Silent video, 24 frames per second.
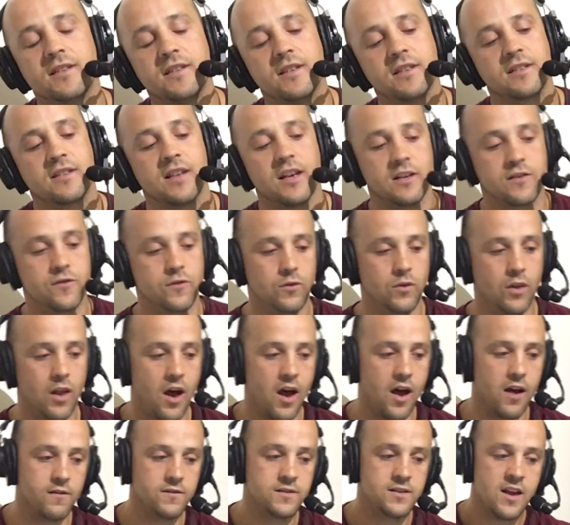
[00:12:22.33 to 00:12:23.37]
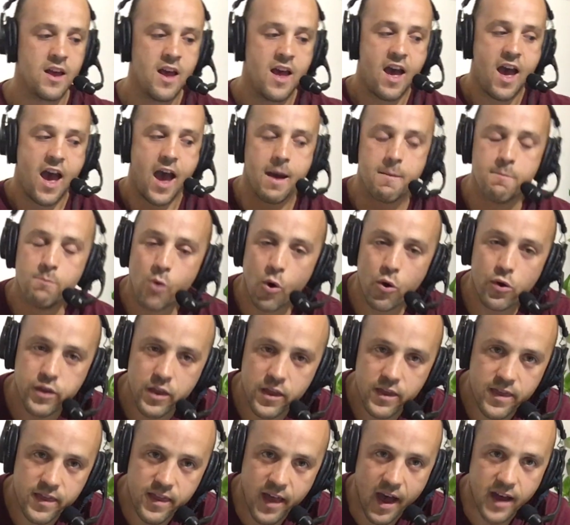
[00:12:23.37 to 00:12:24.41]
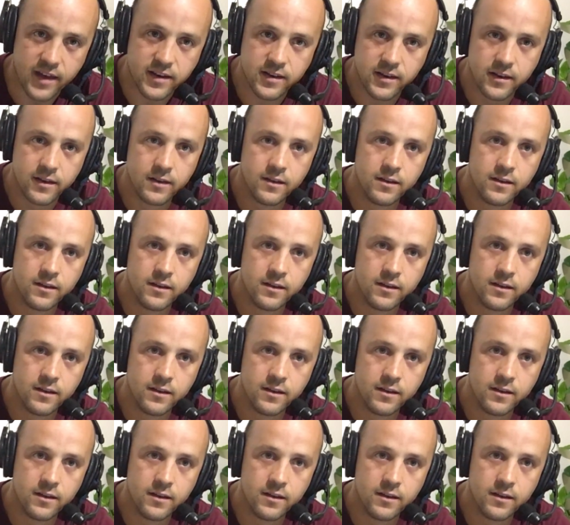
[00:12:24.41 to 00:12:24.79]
successful lives, and more than that,